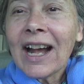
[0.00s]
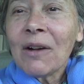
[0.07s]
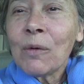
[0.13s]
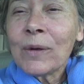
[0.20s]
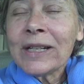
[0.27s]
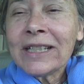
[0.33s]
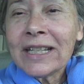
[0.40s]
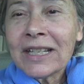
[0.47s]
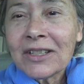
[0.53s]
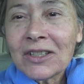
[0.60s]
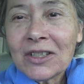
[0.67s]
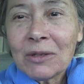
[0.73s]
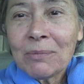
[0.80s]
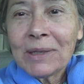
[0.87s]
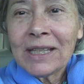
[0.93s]
what it
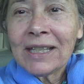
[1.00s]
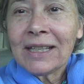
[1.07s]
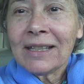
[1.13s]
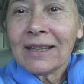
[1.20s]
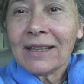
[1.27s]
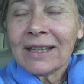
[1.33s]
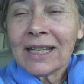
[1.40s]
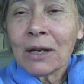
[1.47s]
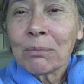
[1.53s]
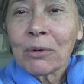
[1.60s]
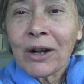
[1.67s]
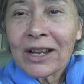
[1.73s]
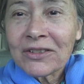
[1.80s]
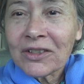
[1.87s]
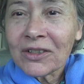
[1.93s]
is to be the
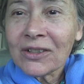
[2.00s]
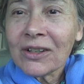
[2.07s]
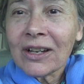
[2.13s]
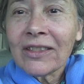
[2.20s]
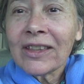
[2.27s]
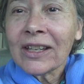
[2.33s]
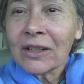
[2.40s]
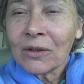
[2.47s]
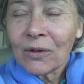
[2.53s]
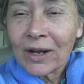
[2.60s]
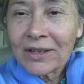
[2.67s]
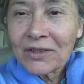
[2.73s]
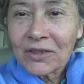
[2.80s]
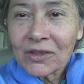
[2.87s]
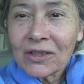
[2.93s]
oppressor, the
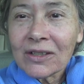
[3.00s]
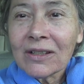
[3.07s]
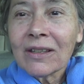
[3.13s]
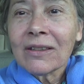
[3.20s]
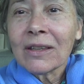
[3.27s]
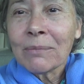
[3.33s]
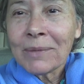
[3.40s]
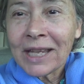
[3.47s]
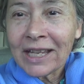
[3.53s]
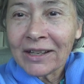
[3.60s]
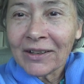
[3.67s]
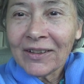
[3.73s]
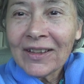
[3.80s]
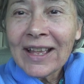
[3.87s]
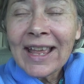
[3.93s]
aggressor, the
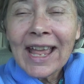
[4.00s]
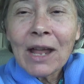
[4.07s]
male,